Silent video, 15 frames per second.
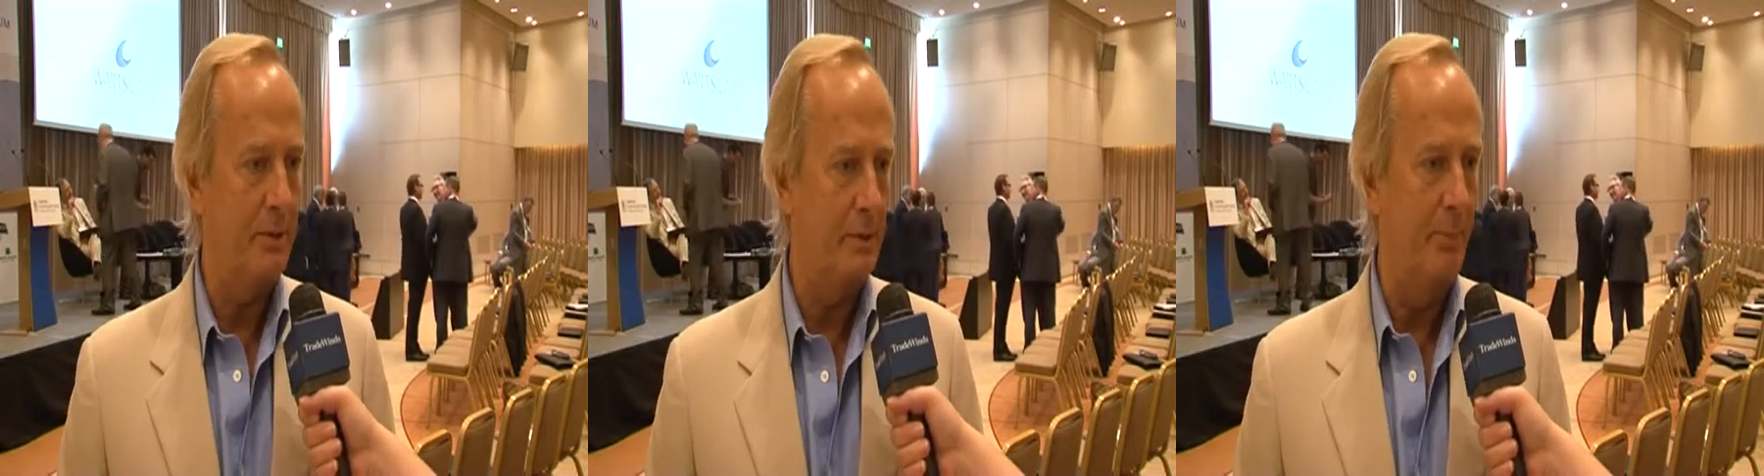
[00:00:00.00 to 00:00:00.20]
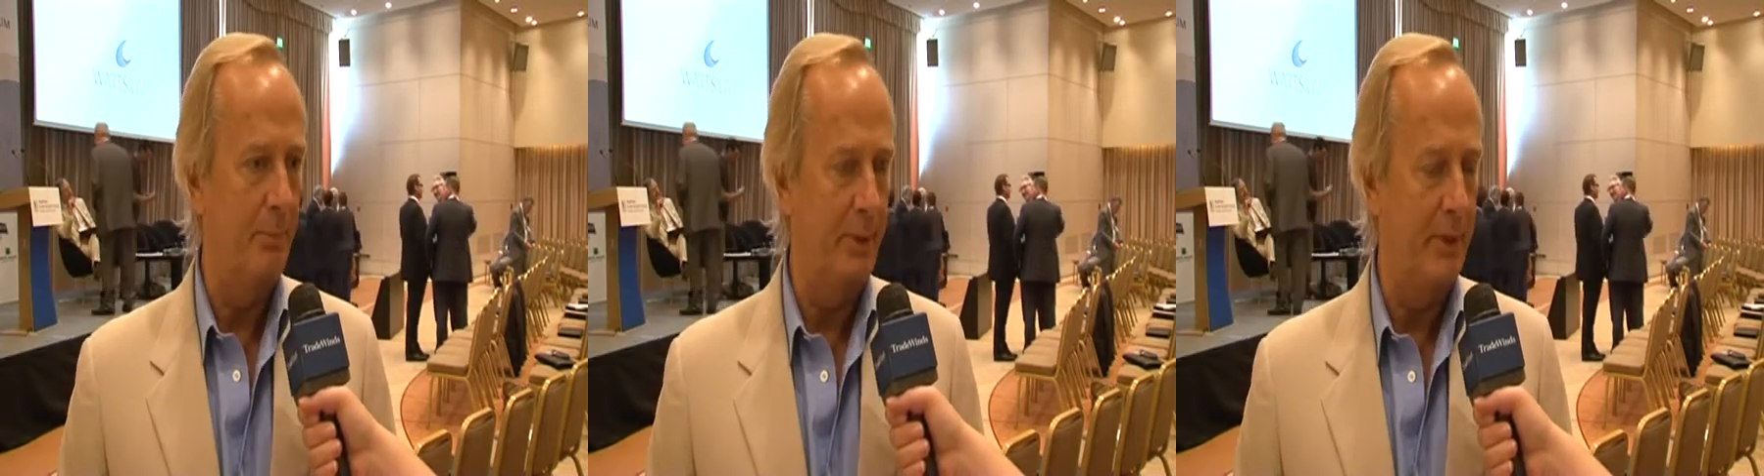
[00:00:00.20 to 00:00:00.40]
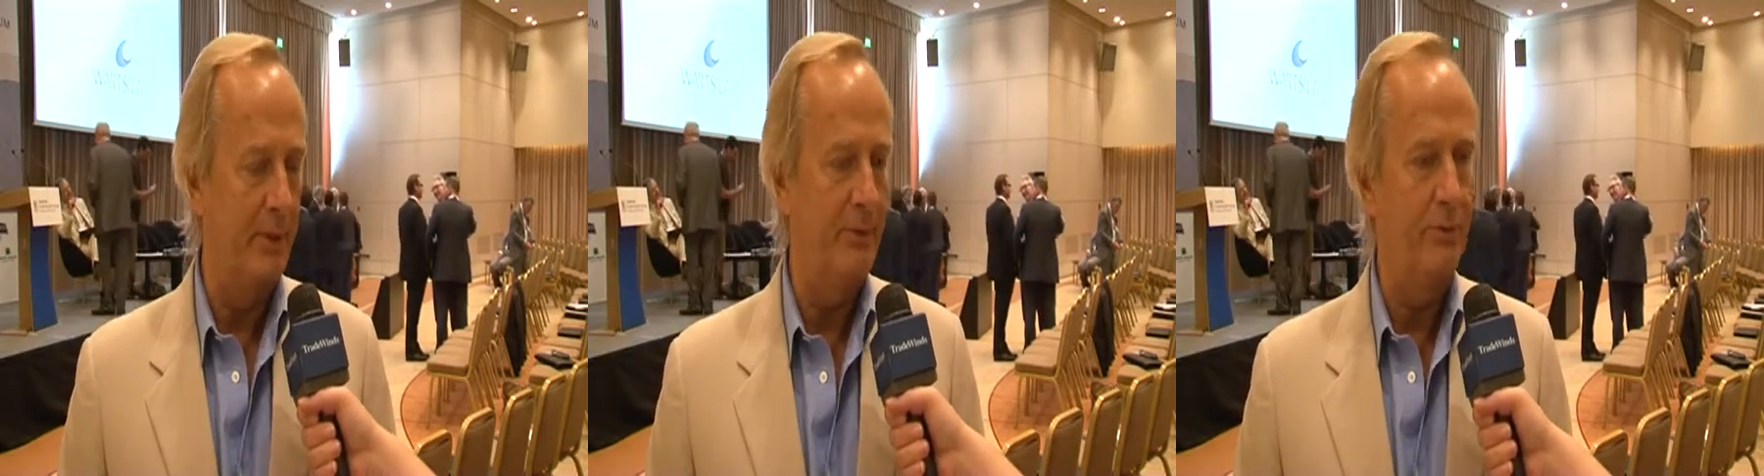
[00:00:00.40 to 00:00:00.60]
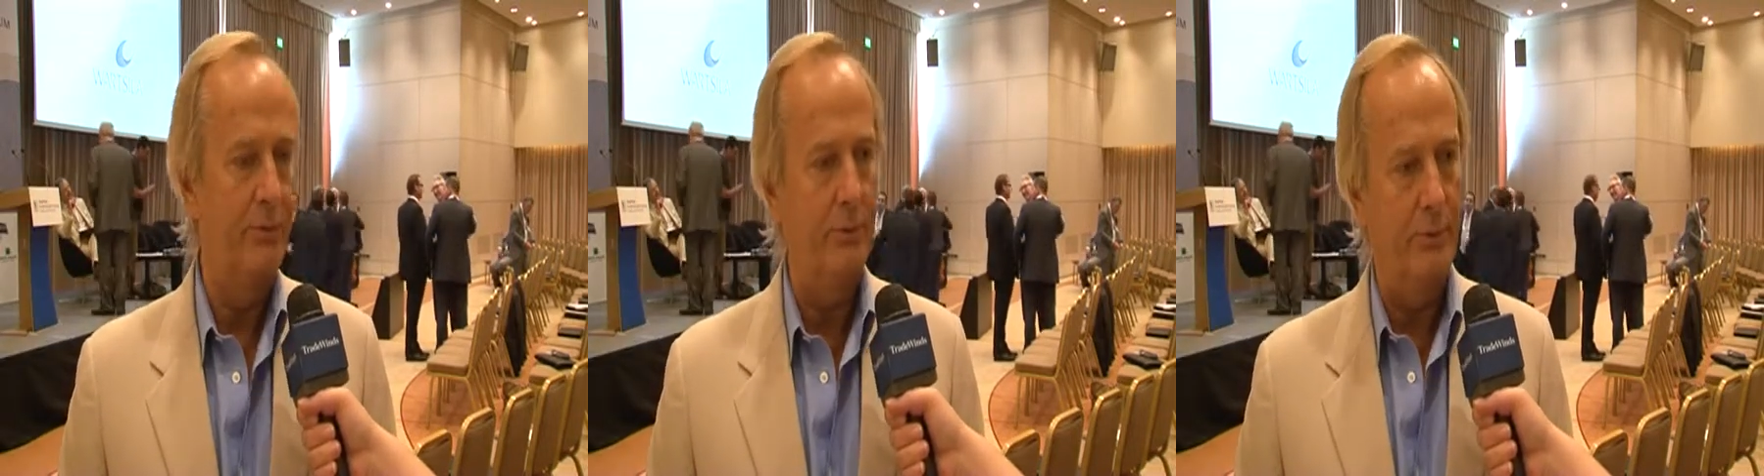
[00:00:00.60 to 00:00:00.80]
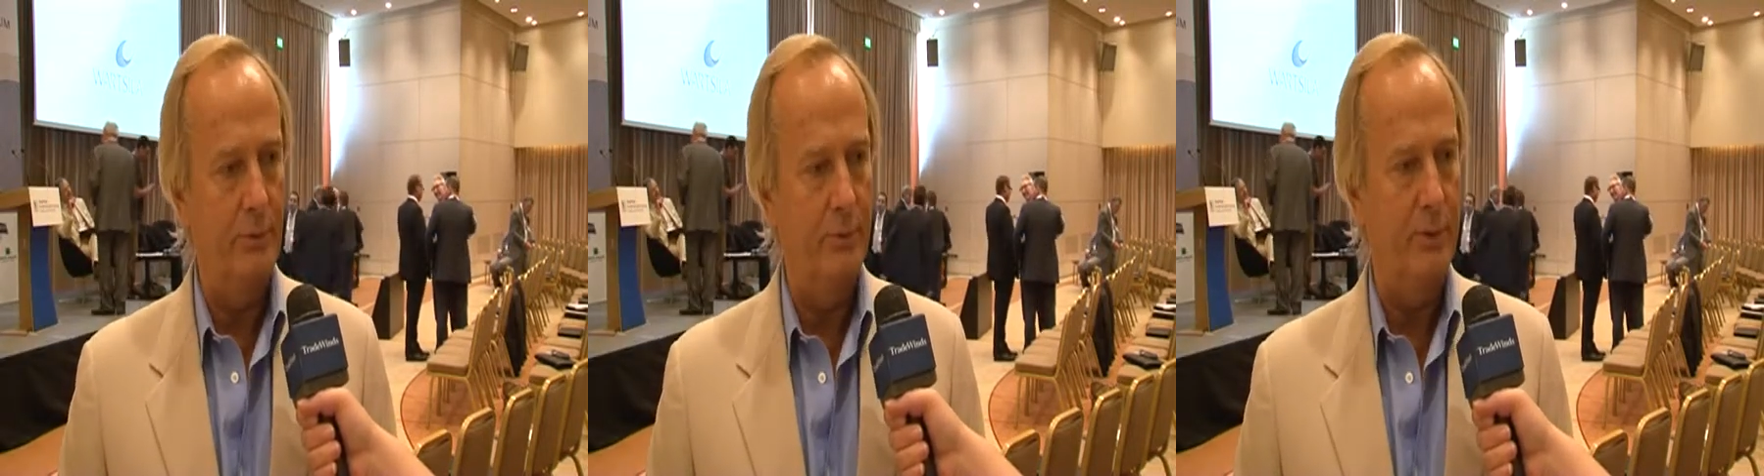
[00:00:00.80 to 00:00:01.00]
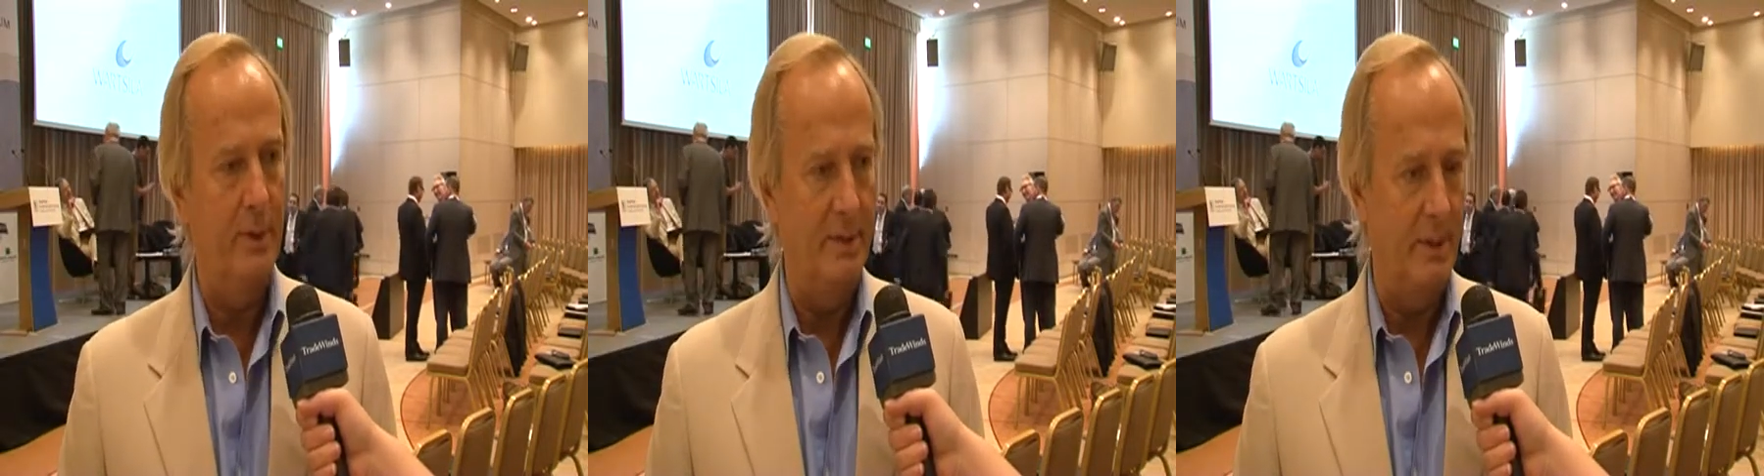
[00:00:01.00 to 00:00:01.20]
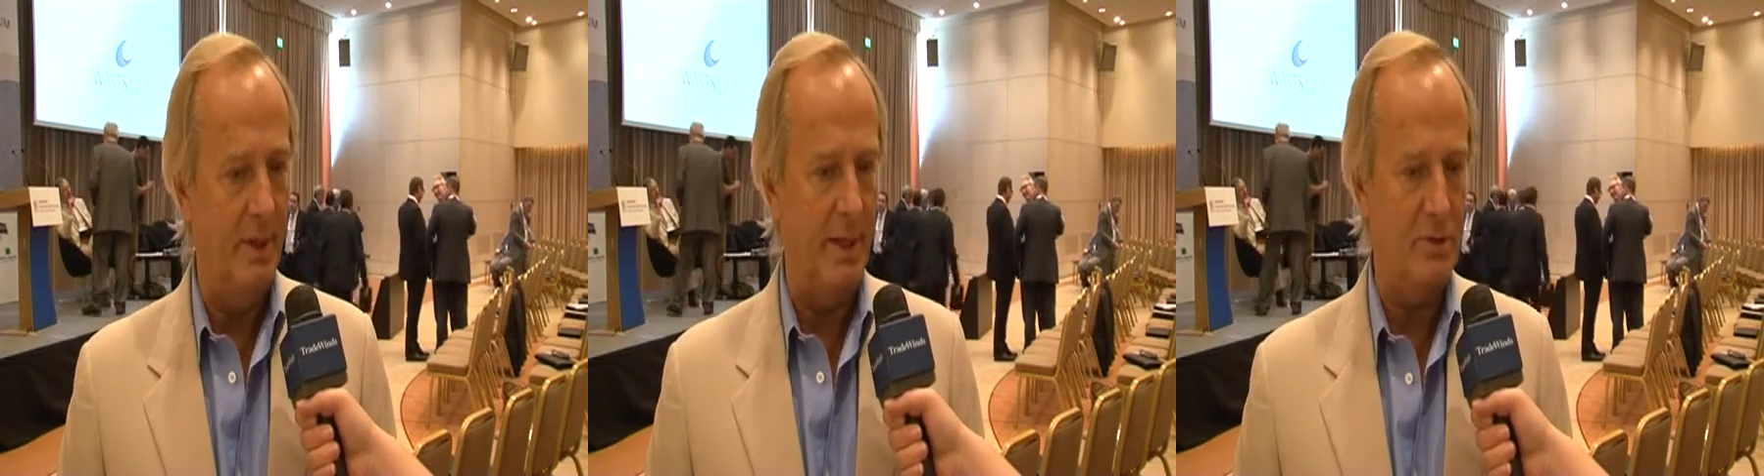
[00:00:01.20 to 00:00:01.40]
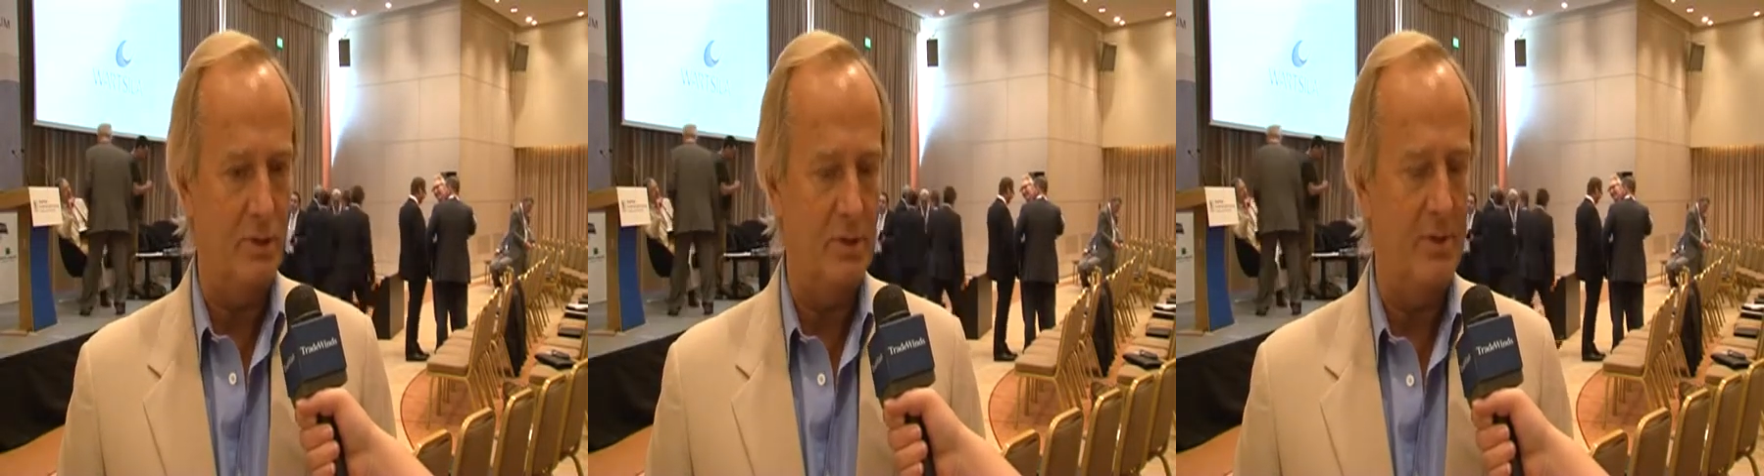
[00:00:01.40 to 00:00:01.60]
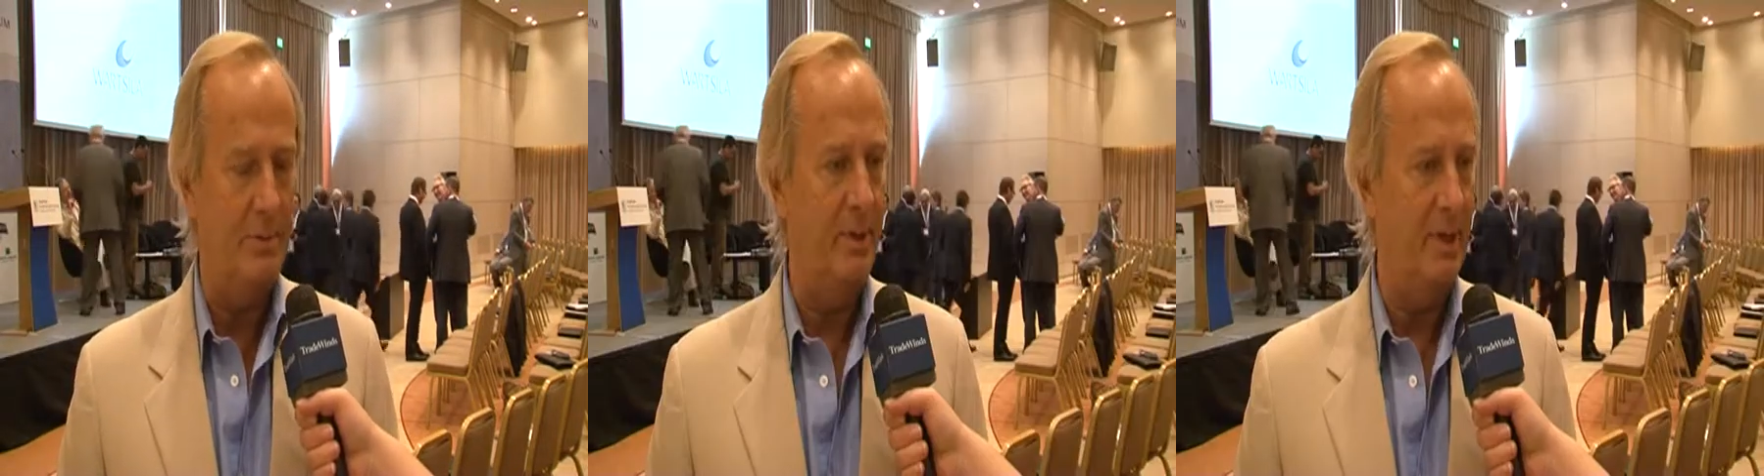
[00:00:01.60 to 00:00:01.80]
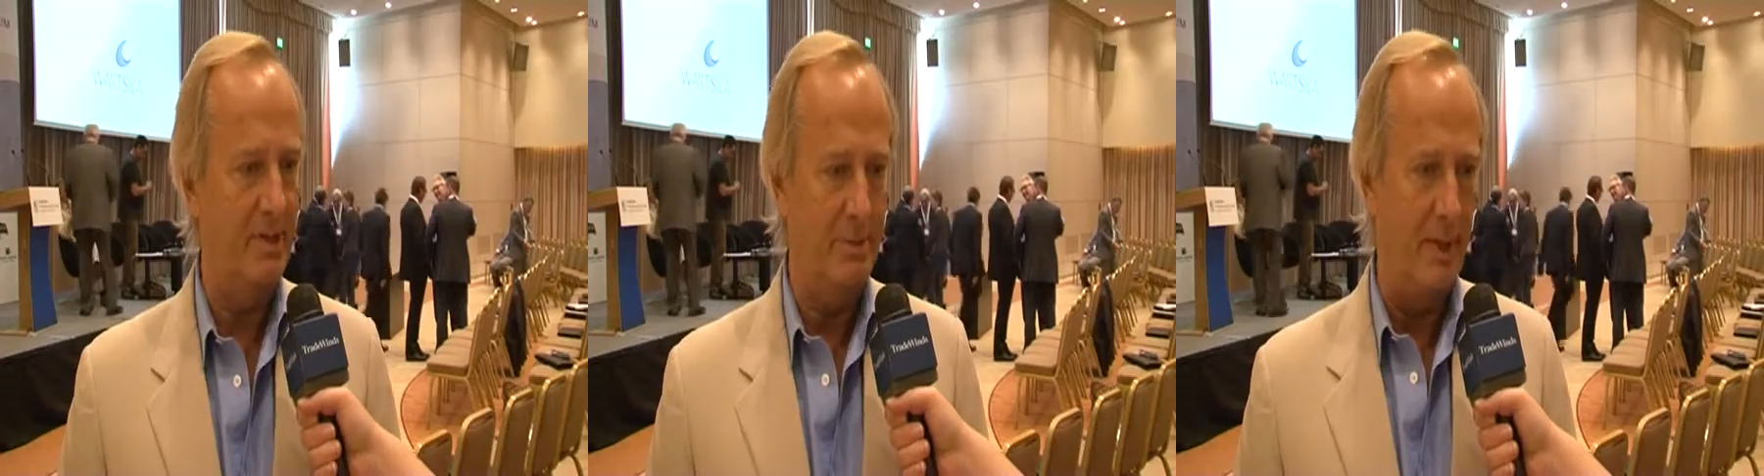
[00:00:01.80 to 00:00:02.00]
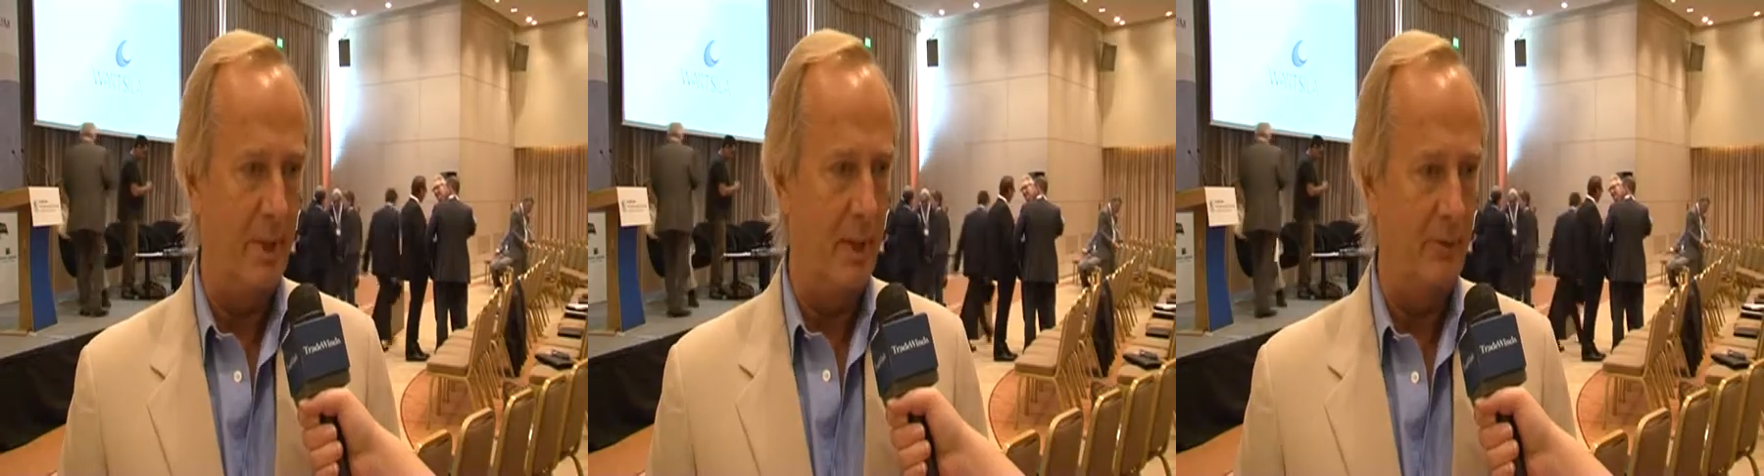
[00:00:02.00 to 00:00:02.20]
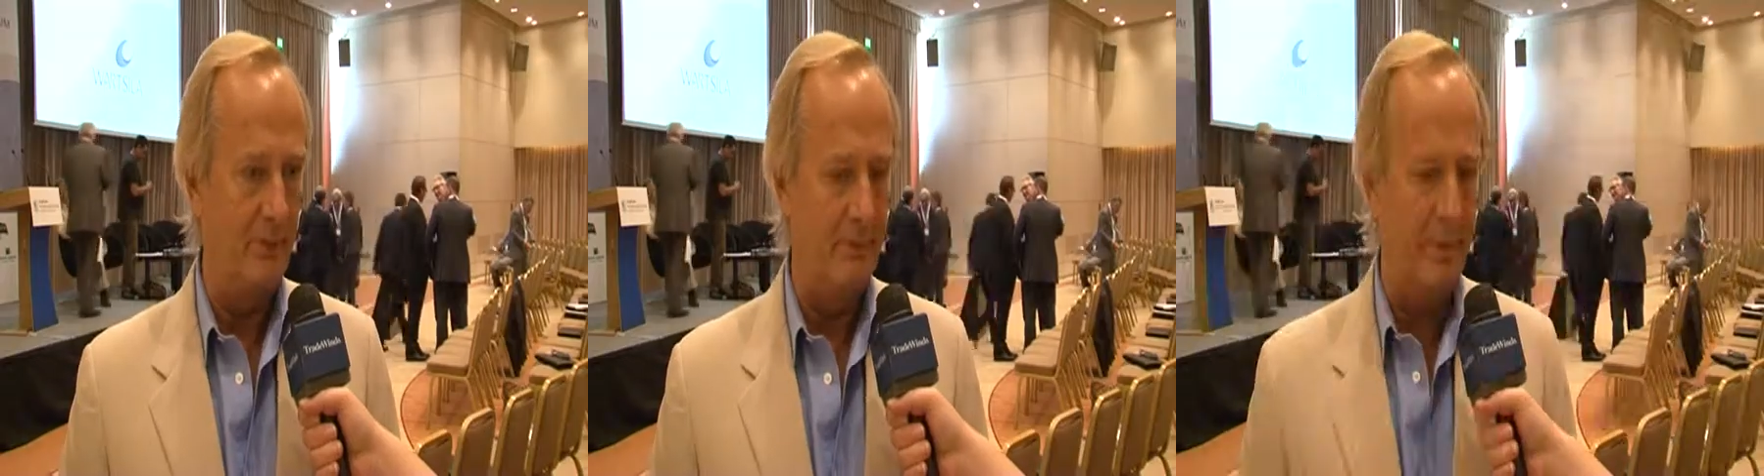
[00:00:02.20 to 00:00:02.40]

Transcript: compared to the international shipping that's been around